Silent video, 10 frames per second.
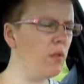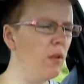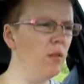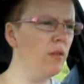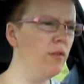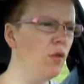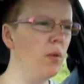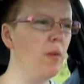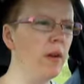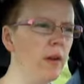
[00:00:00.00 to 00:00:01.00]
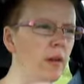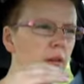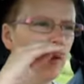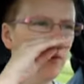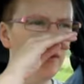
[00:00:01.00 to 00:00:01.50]
to inform you
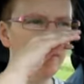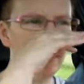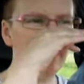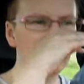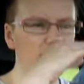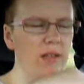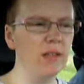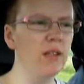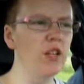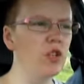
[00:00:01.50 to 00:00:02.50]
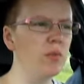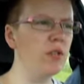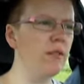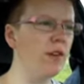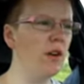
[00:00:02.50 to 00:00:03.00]
about some
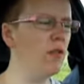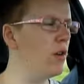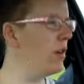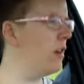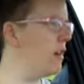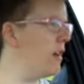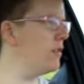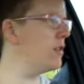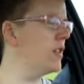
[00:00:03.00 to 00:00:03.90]
stuff going on in our lives.